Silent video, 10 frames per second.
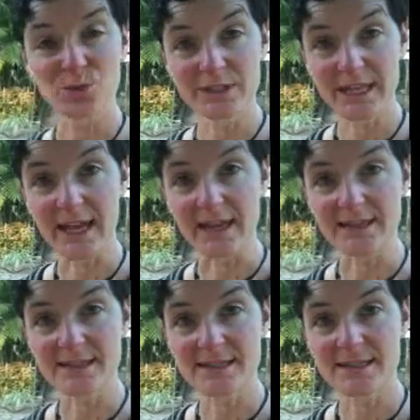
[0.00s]
would
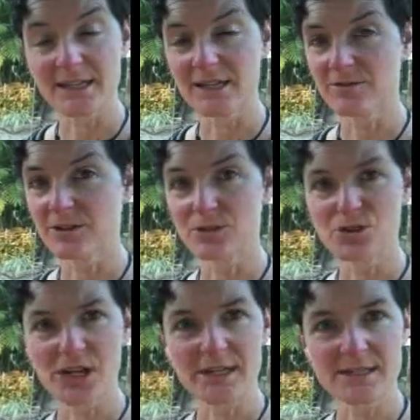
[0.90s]
get if you
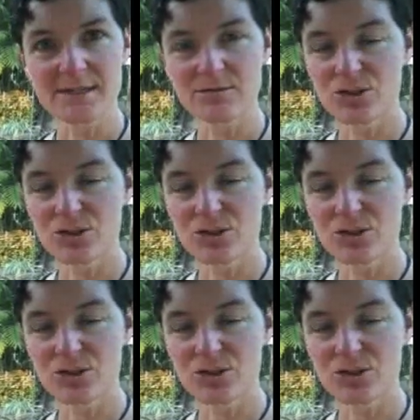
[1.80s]
just